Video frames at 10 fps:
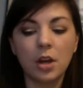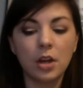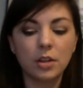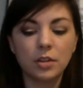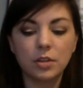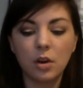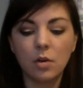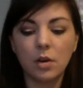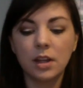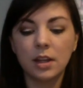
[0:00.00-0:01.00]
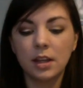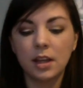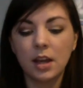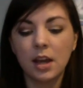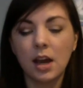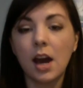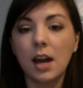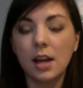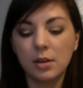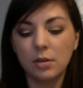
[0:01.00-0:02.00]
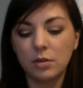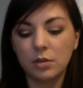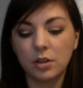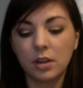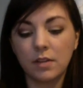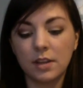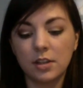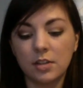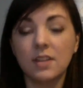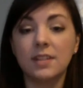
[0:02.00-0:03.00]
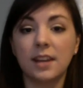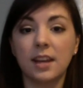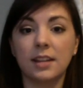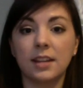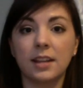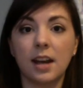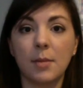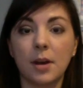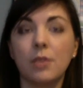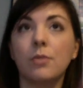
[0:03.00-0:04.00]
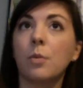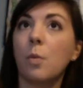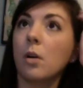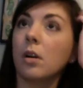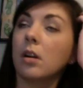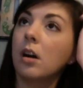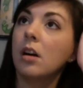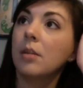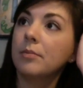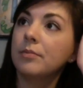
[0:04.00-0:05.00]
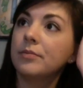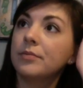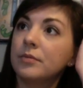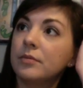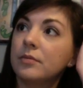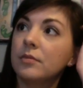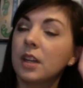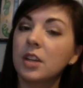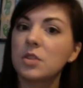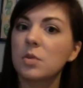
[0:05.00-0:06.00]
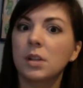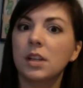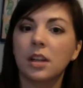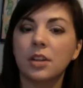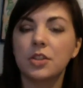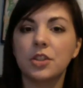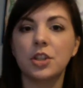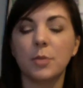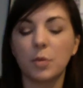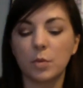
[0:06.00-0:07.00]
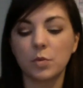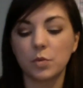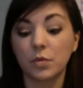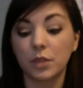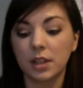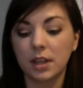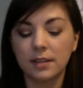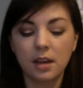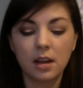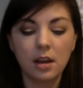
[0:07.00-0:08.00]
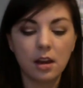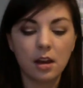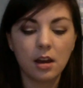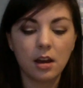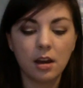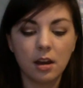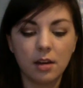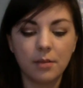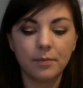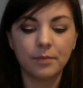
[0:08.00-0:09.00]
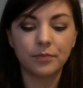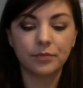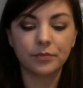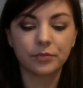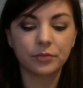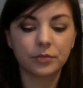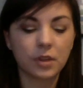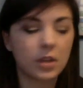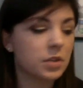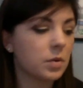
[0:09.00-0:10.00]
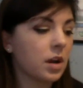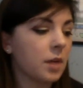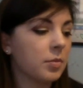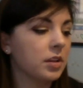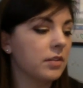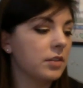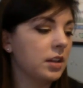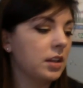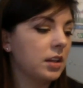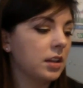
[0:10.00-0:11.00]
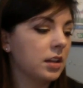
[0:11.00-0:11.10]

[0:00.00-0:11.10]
So I took advantage of the sale and I got mine for like $20 cheaper, which was really nice. So a couple of the